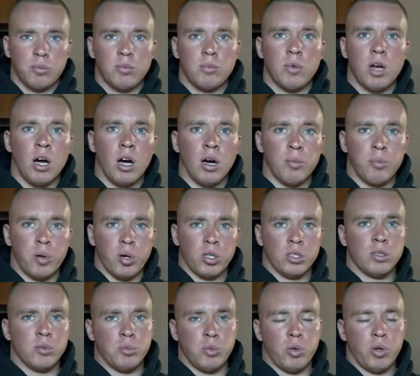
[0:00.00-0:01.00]

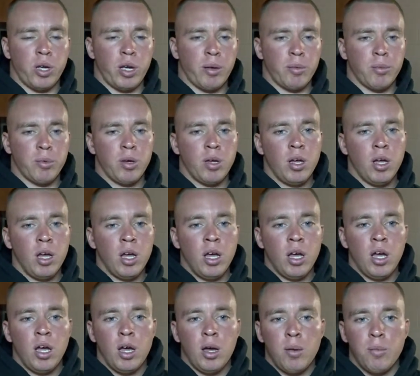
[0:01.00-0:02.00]
parts in boot camp.
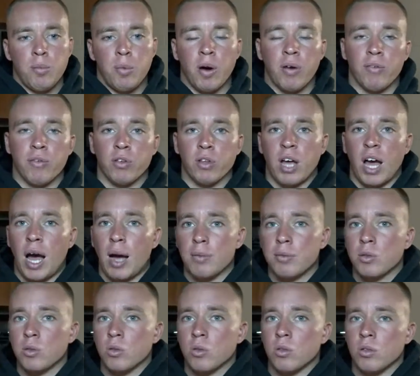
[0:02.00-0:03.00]
But for the
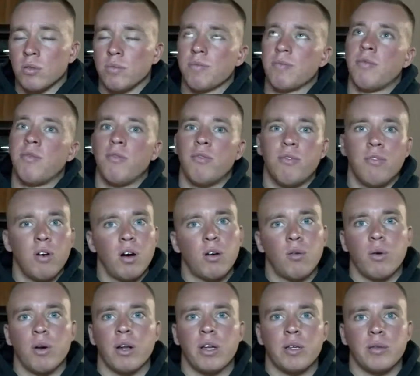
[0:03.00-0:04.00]
obstacle, fuck,
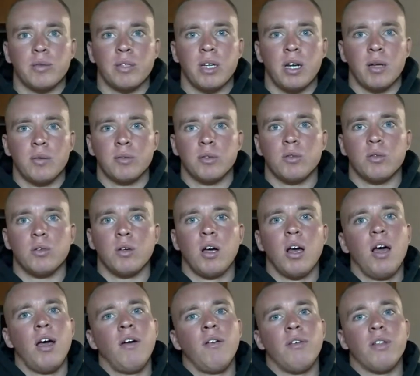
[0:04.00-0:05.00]
why do I keep saying obstacle?
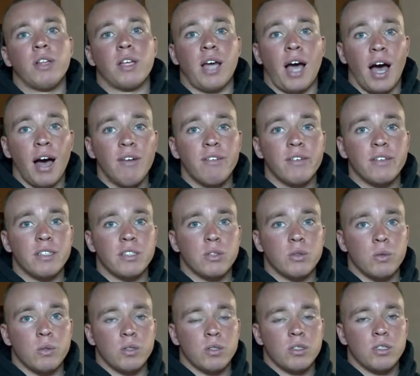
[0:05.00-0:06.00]
For the confidence
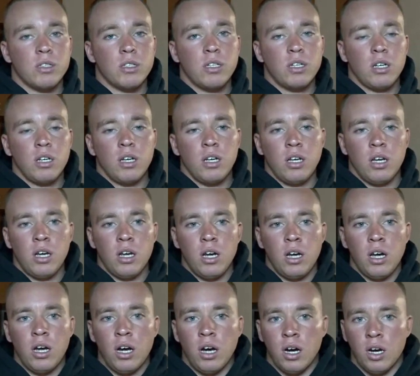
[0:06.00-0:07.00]
course,
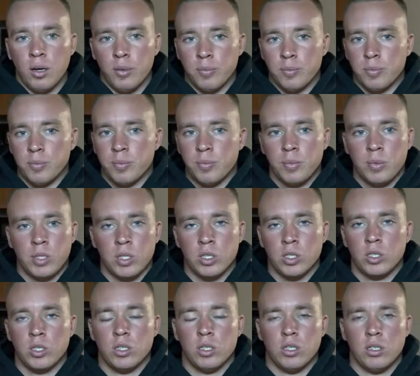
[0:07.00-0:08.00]

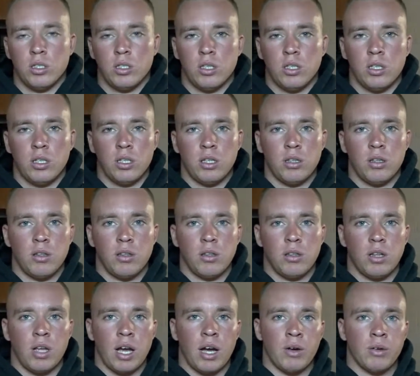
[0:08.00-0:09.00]
there's,
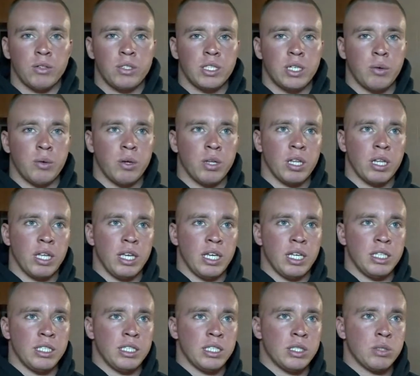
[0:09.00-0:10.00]
I would say one of the
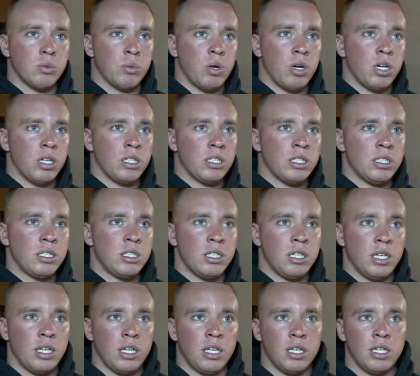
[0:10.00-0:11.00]
easiest ones
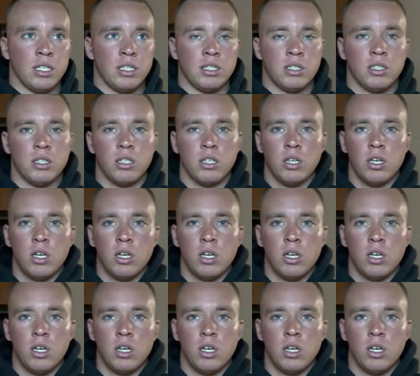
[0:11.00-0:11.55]
is